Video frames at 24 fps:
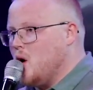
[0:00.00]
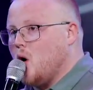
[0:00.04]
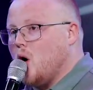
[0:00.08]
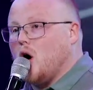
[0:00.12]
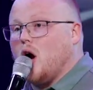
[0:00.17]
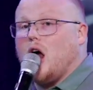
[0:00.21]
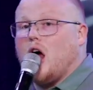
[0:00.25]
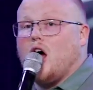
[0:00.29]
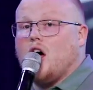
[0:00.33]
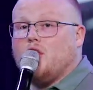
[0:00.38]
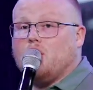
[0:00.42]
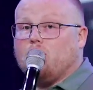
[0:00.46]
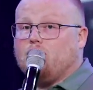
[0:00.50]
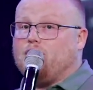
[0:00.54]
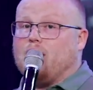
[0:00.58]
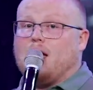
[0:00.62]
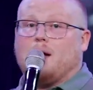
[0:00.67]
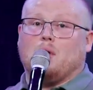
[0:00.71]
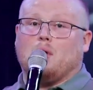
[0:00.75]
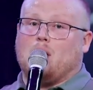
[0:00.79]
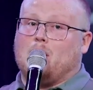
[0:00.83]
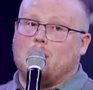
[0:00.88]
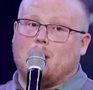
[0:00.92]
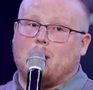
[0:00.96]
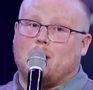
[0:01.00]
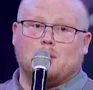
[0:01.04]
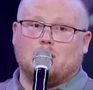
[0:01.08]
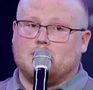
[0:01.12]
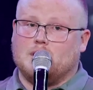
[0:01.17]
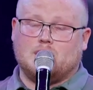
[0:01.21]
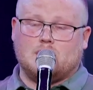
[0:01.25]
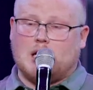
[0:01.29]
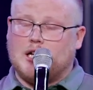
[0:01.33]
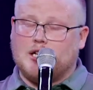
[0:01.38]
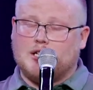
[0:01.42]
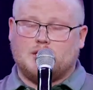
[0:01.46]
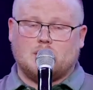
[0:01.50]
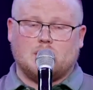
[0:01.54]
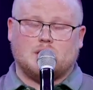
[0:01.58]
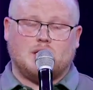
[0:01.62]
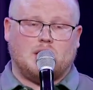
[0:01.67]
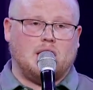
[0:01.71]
or other family members, it's not just